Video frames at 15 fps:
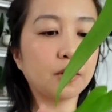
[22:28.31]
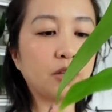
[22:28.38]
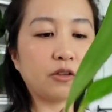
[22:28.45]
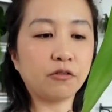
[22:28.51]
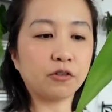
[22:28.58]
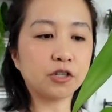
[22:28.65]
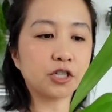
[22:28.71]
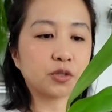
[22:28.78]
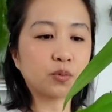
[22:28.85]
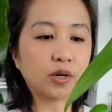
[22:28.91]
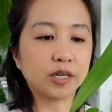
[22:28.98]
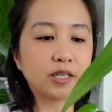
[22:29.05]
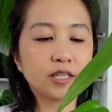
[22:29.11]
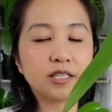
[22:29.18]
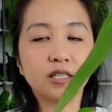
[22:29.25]
The first
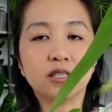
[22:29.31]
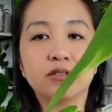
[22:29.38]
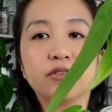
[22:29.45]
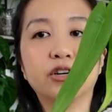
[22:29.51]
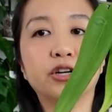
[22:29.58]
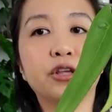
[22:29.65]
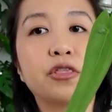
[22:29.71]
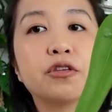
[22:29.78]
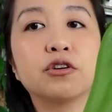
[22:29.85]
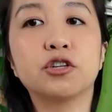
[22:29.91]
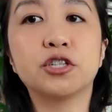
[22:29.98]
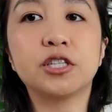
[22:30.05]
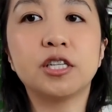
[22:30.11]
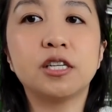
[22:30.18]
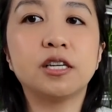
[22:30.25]
one is this very
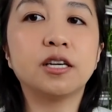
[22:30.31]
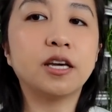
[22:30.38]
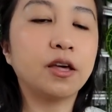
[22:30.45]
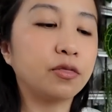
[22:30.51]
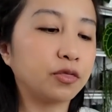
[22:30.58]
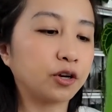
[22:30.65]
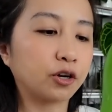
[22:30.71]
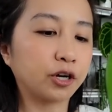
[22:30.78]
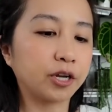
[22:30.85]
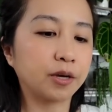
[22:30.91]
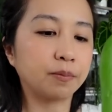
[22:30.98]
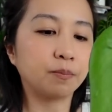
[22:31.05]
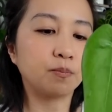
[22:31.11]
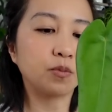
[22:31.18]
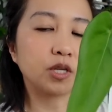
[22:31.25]
thirsty
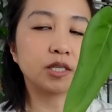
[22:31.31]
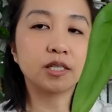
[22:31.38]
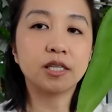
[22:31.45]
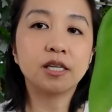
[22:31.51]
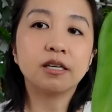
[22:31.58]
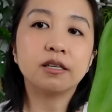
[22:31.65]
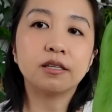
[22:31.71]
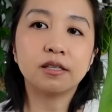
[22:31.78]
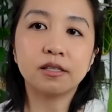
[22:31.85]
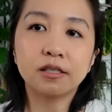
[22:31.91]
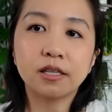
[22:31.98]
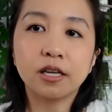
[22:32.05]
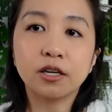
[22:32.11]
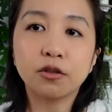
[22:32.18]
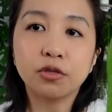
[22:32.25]
Anthurium. This
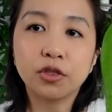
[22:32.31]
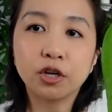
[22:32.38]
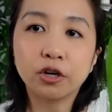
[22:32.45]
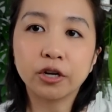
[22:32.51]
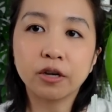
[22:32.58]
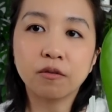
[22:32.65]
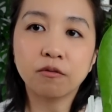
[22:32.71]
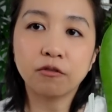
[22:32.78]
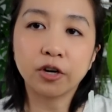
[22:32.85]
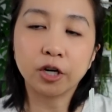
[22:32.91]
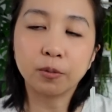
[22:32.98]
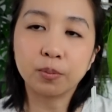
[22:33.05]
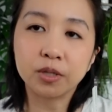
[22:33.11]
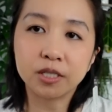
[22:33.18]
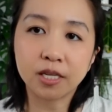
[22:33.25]
is an Anthurium
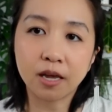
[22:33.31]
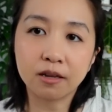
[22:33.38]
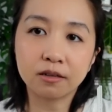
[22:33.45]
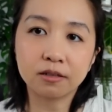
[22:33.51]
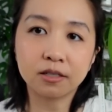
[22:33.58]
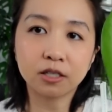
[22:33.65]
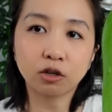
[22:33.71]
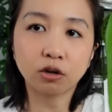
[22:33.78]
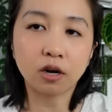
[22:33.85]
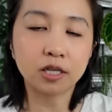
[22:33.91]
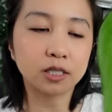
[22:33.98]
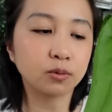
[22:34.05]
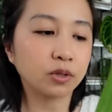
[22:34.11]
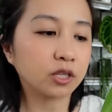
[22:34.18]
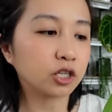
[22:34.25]
Verapesense
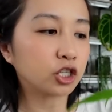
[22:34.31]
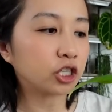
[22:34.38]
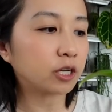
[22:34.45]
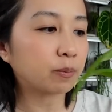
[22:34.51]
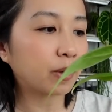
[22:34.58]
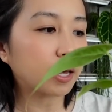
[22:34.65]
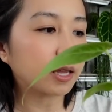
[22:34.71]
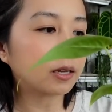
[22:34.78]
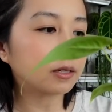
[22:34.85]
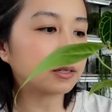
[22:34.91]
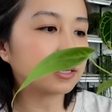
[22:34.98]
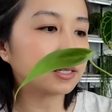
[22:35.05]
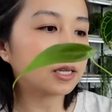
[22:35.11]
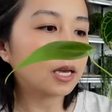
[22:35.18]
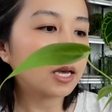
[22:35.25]
crossed with the Chia
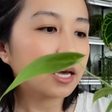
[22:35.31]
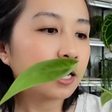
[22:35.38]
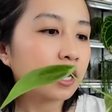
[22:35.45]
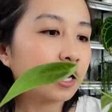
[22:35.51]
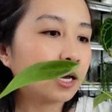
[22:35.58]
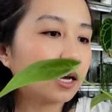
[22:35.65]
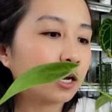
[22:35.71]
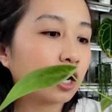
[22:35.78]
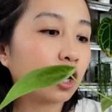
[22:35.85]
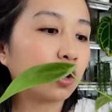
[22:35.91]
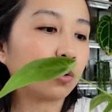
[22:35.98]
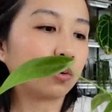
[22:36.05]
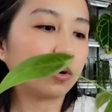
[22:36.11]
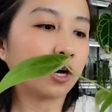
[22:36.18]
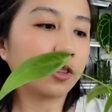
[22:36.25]
Pence.
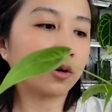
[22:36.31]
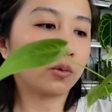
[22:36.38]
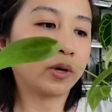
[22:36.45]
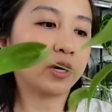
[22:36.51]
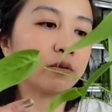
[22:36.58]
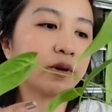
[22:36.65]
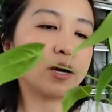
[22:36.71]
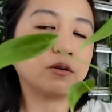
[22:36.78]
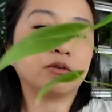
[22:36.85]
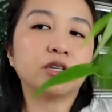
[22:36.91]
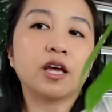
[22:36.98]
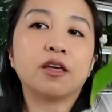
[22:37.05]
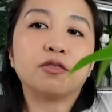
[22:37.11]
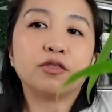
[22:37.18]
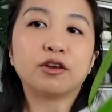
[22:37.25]
Oh, other way around.
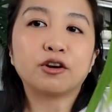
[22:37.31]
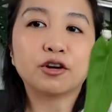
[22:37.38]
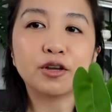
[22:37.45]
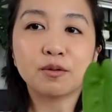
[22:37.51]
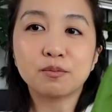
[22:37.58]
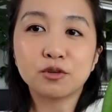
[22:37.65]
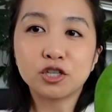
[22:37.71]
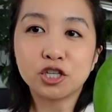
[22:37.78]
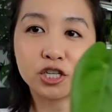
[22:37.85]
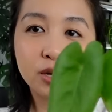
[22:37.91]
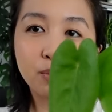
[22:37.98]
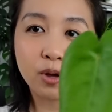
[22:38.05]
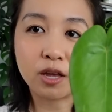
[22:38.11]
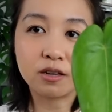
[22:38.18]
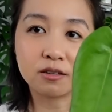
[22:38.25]
Anthurium Chia
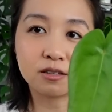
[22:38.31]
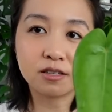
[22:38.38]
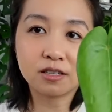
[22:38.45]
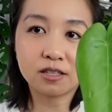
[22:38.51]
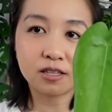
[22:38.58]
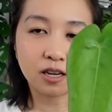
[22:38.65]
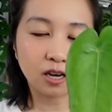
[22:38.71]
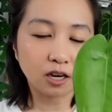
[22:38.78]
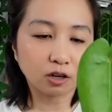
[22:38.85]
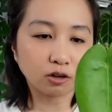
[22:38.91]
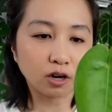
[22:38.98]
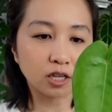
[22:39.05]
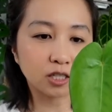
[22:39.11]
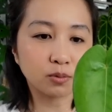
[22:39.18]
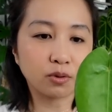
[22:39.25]
Pence
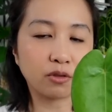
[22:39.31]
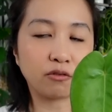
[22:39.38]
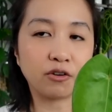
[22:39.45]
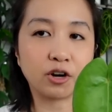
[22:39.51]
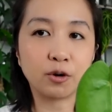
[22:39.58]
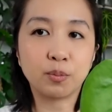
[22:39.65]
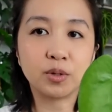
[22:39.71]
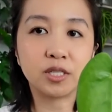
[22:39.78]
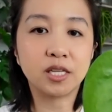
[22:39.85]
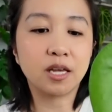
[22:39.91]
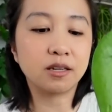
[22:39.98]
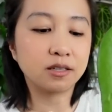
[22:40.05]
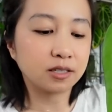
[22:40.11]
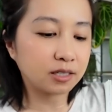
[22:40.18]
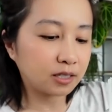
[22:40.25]
crossed with a
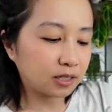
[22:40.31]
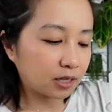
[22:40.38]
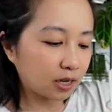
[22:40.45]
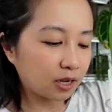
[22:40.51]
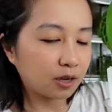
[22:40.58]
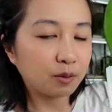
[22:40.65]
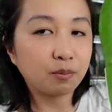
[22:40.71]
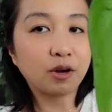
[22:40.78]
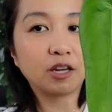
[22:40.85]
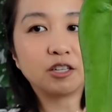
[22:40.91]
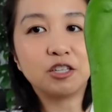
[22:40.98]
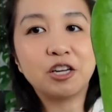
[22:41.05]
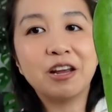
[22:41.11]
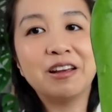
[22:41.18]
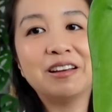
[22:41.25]
Verapesense.
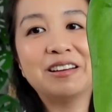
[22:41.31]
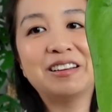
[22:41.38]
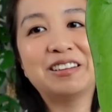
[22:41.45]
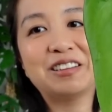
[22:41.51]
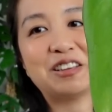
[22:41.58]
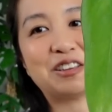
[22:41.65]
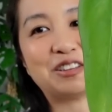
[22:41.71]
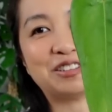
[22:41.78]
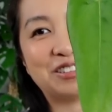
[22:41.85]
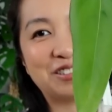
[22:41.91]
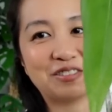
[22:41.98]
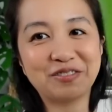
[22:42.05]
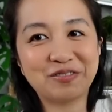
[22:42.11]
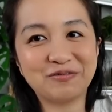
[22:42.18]
Pudge, he's...